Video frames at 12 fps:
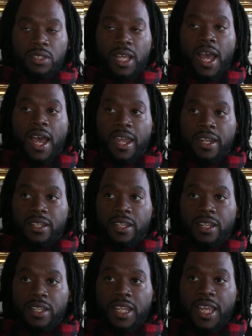died,
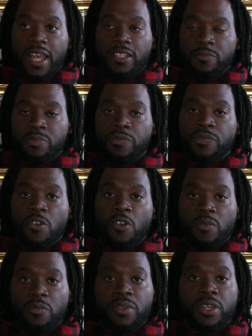and he had to
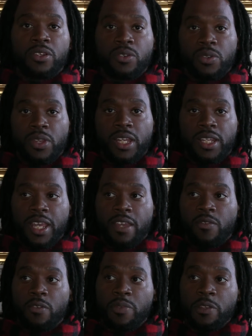perform a miracle that
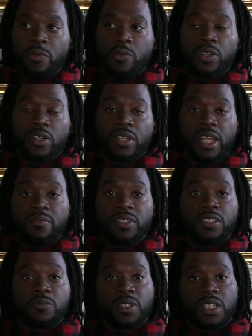day where people were in
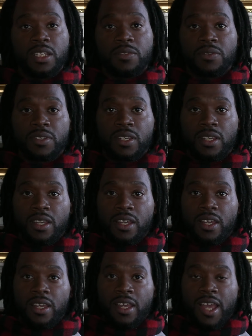disbelief.
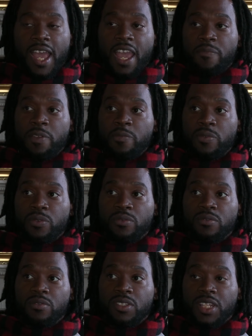I had
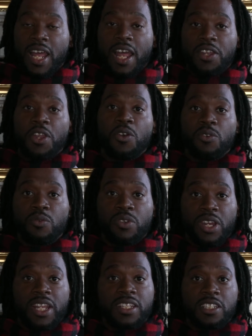people that I know
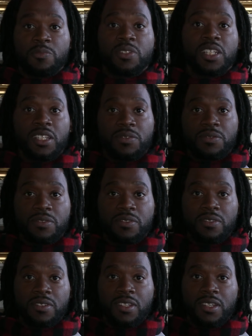were in disbelief,
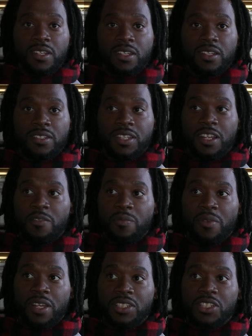
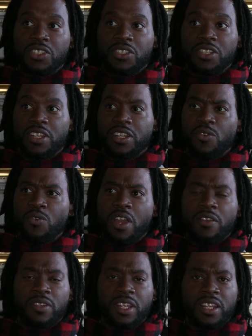telling my sister and
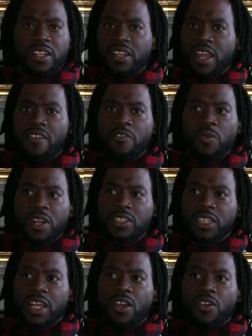whoever and everyone
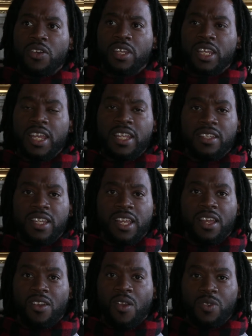else, like, oh, he
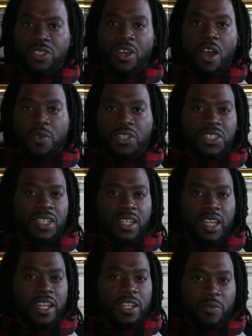was always
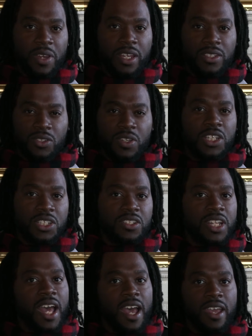sick anyway, so he
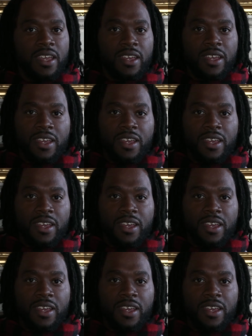should die.